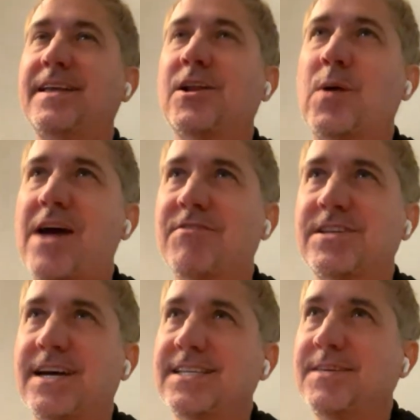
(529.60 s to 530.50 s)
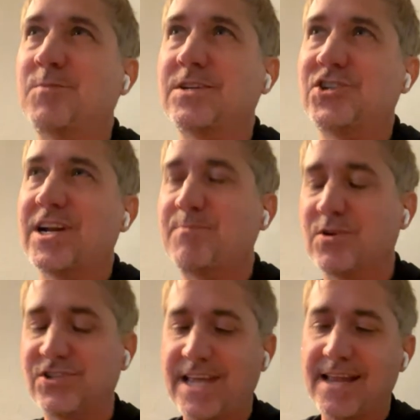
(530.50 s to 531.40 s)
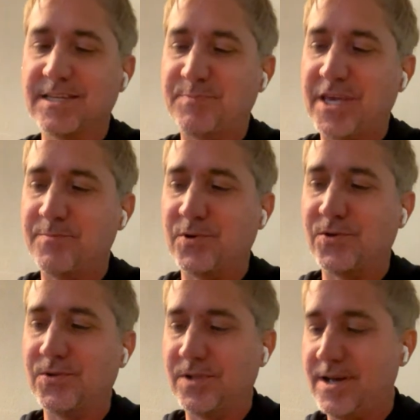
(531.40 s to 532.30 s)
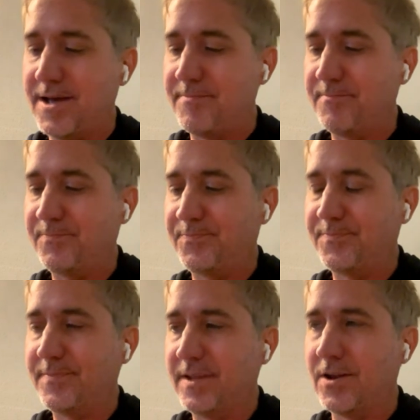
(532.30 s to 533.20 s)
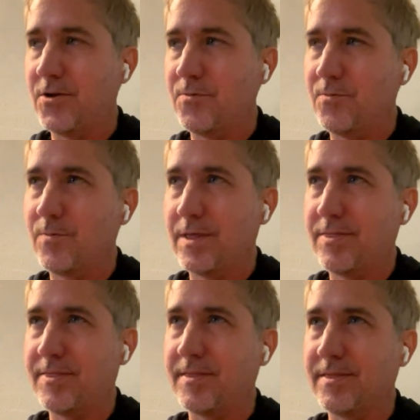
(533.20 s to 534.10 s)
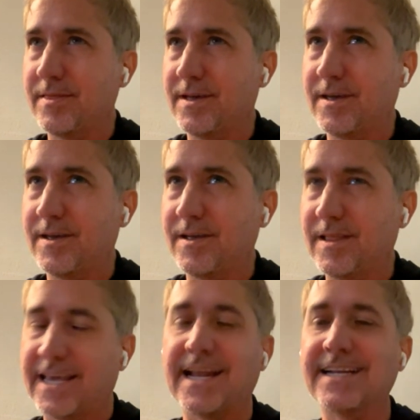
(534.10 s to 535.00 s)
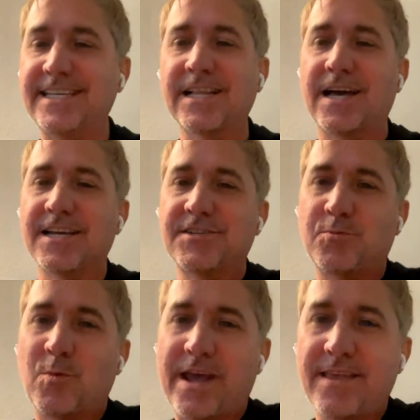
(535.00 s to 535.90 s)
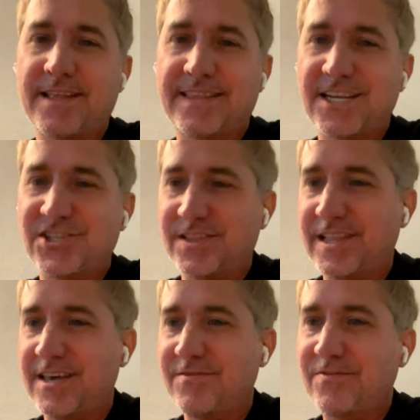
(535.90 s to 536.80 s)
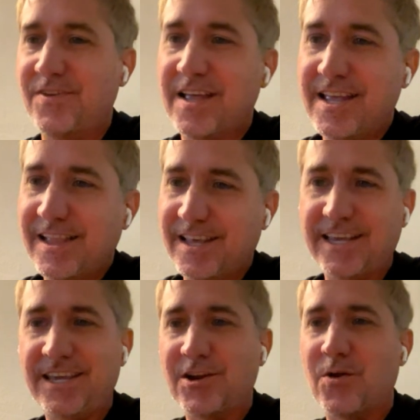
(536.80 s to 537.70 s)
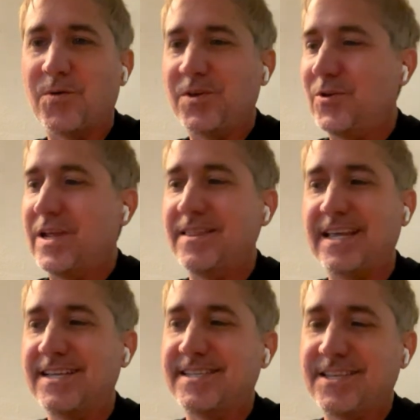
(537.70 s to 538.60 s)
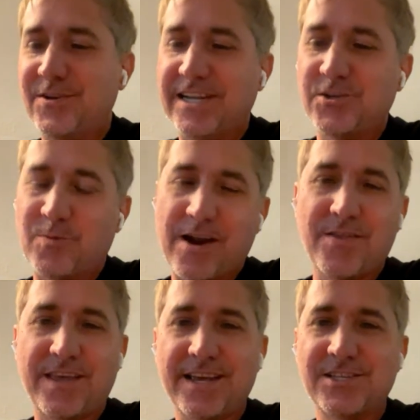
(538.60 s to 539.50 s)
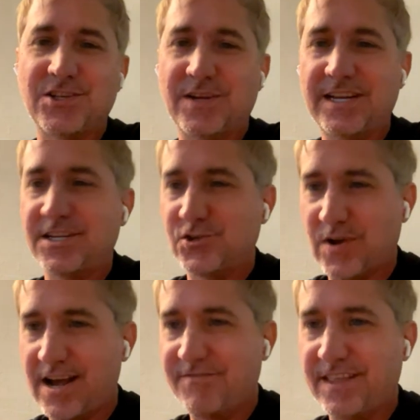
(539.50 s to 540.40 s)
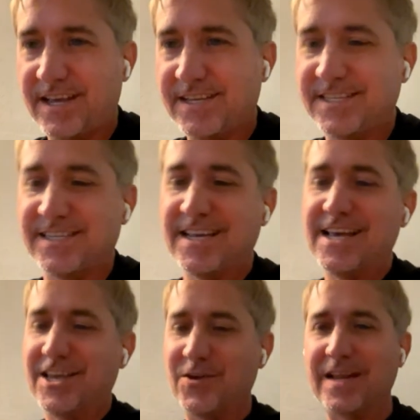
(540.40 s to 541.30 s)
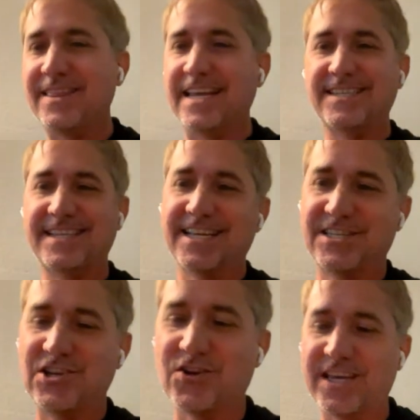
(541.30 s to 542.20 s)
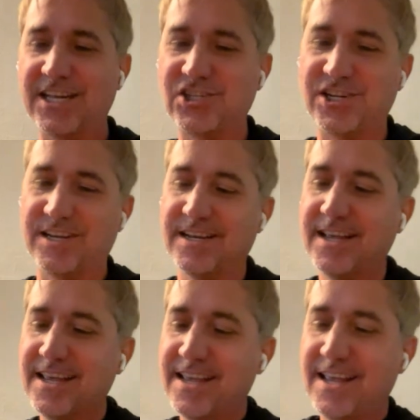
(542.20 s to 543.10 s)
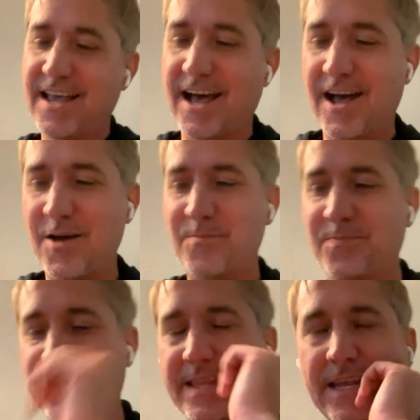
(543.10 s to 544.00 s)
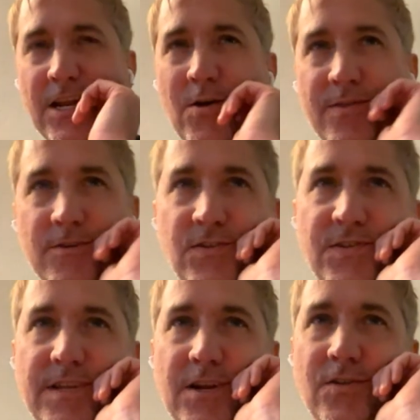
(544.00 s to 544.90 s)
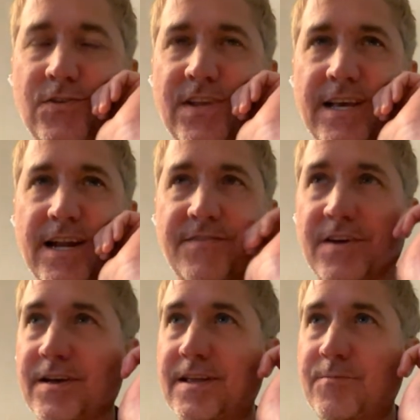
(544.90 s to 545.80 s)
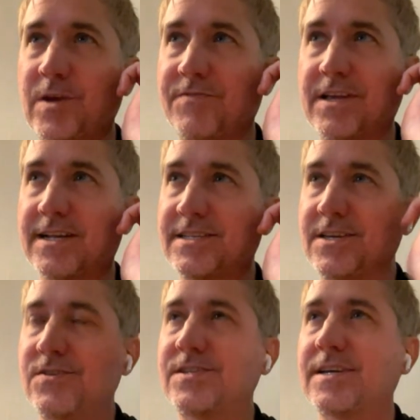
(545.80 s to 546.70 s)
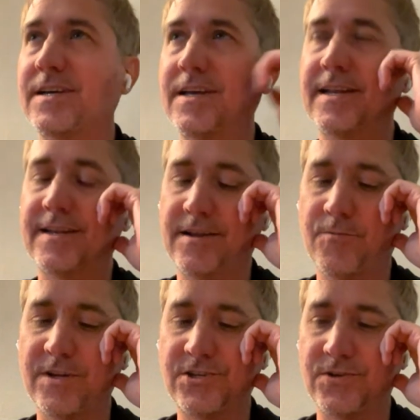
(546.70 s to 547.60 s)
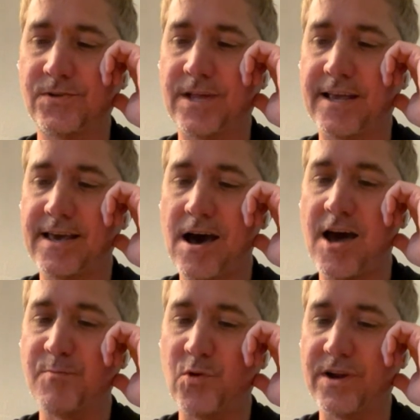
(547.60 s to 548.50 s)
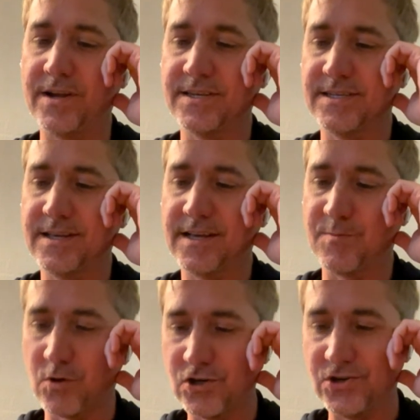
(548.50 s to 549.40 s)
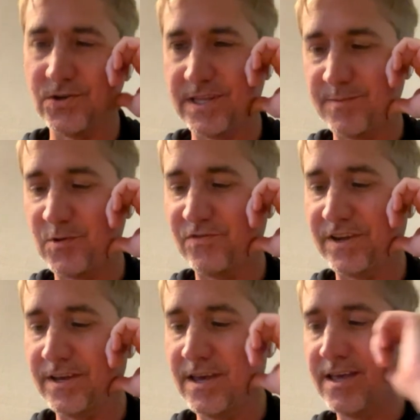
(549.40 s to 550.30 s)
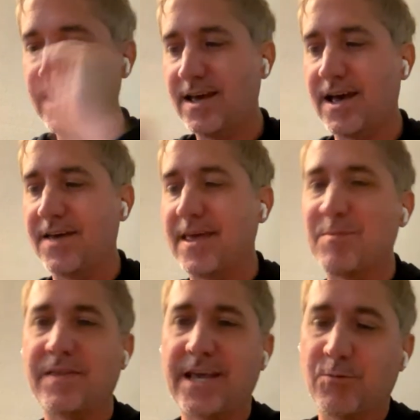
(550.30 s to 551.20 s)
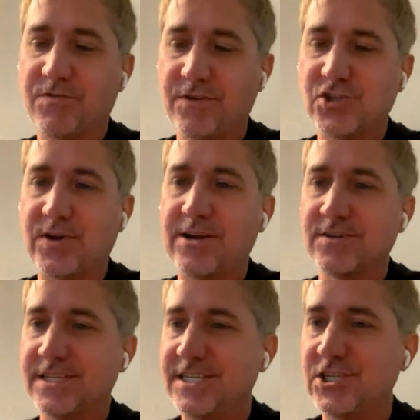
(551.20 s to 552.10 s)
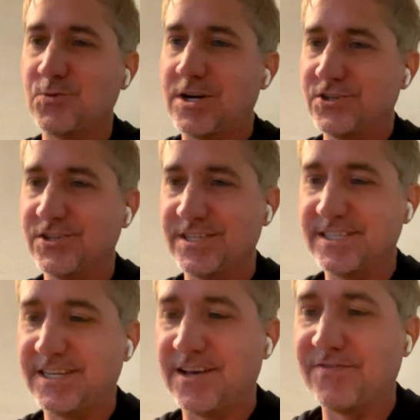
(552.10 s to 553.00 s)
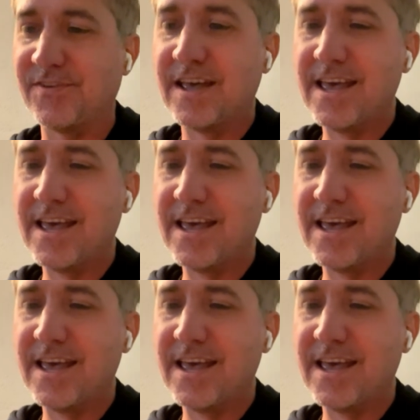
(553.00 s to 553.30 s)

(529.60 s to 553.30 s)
you know advertising would try to present people um, you know with the like an idealized way that they should live like you know you need these you need to wear this you need to drive this you need these things kitchen um, you know and there's you know there's like kind of a we even got to use a an original like Hotpoint commercial in the movie uh, they made like refrigerators and dishwashers and stuff